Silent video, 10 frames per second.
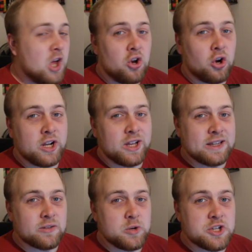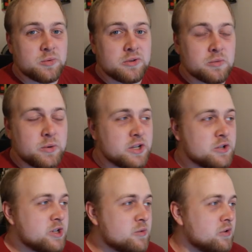Not gonna guess which
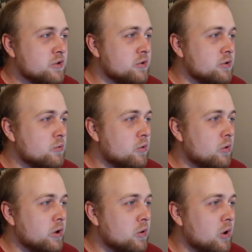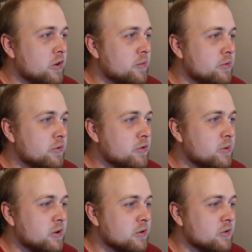one's you or your husband's,
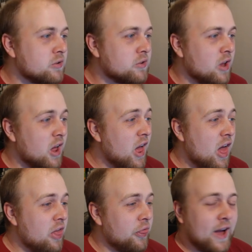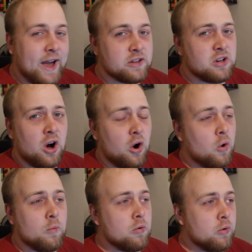because that is a
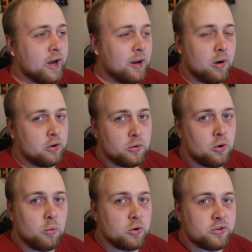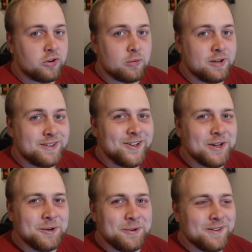whole ball game I do not want to go into.